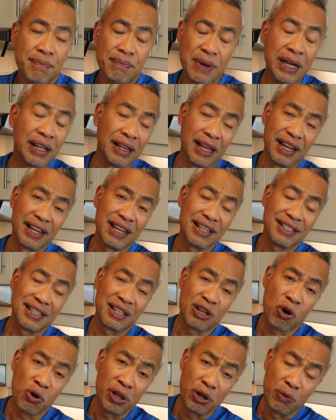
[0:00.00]
Pickling is
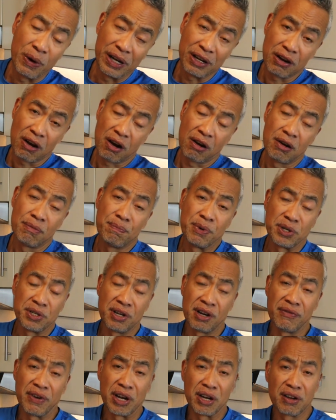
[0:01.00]
not the only way of
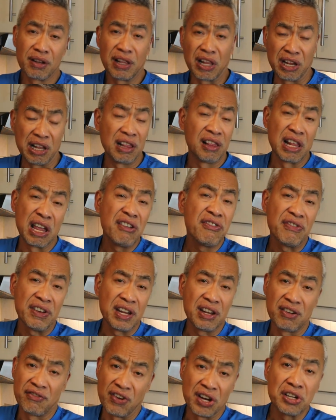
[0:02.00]
preserving
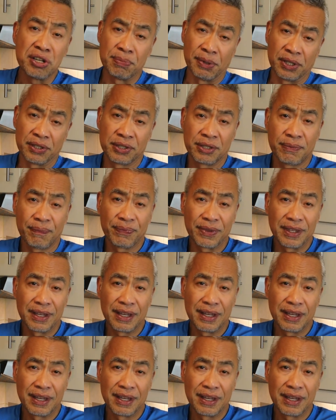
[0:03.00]
leafy vegetables.